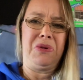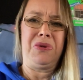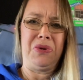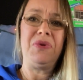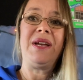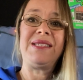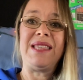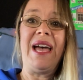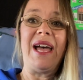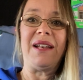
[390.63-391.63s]
Who has
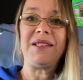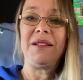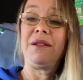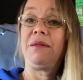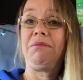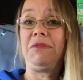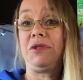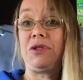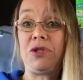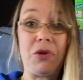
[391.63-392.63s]
that?
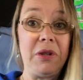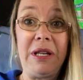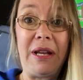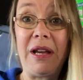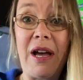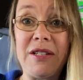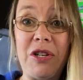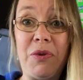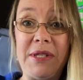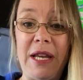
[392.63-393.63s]
Certainly not Costco
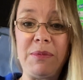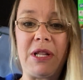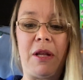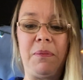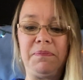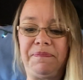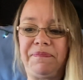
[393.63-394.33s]
or Sam's Club.